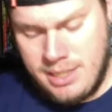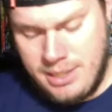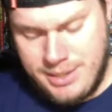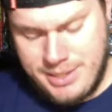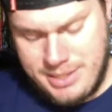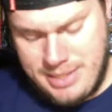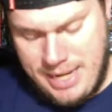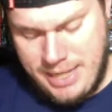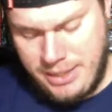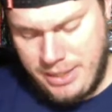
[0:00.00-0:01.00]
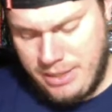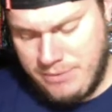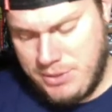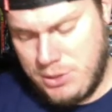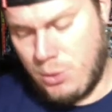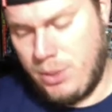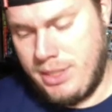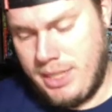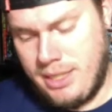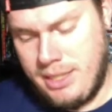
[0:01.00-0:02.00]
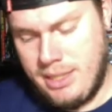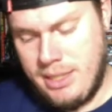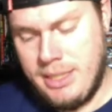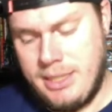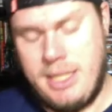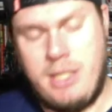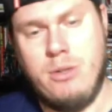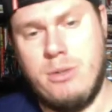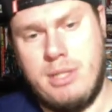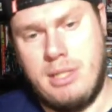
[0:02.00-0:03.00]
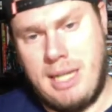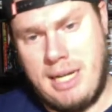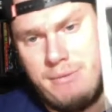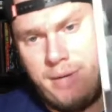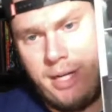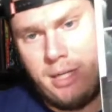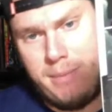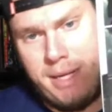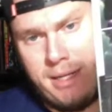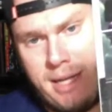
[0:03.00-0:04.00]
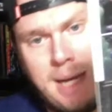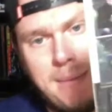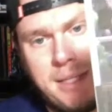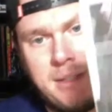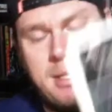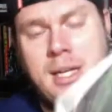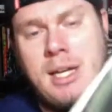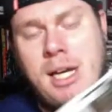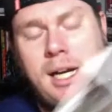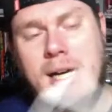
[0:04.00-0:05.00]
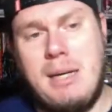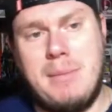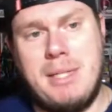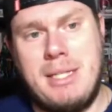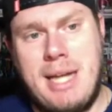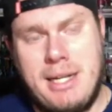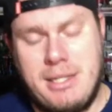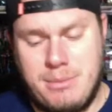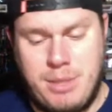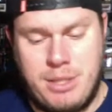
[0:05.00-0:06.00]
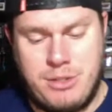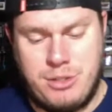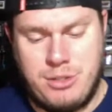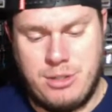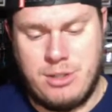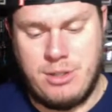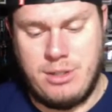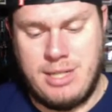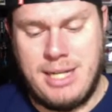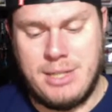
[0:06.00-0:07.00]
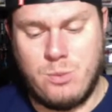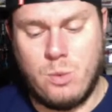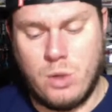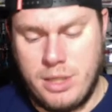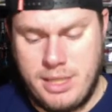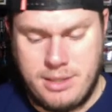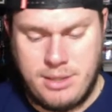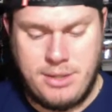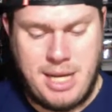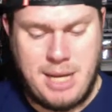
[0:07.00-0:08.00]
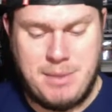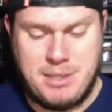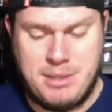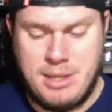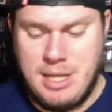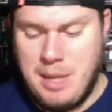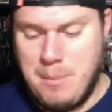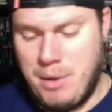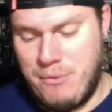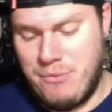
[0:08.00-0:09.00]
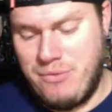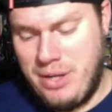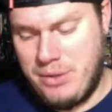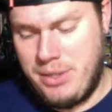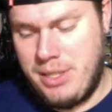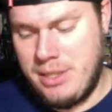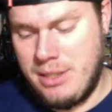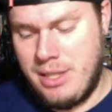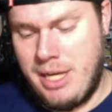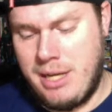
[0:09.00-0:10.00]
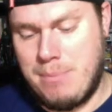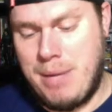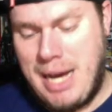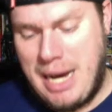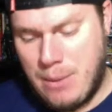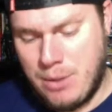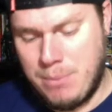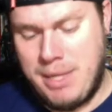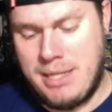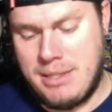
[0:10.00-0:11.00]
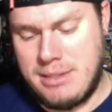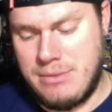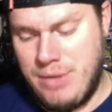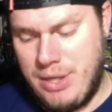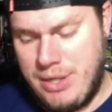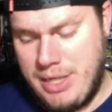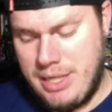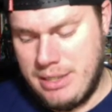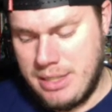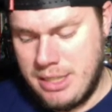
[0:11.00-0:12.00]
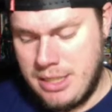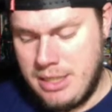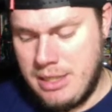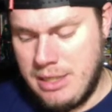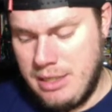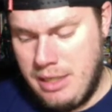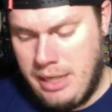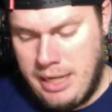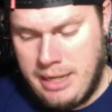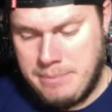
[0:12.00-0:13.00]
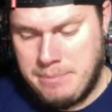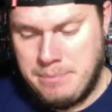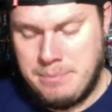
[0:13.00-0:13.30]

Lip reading: the style of storytelling that they use in a lot of Iron Man comics. Not as much, not as wordy as other comics, but very like power based, very um,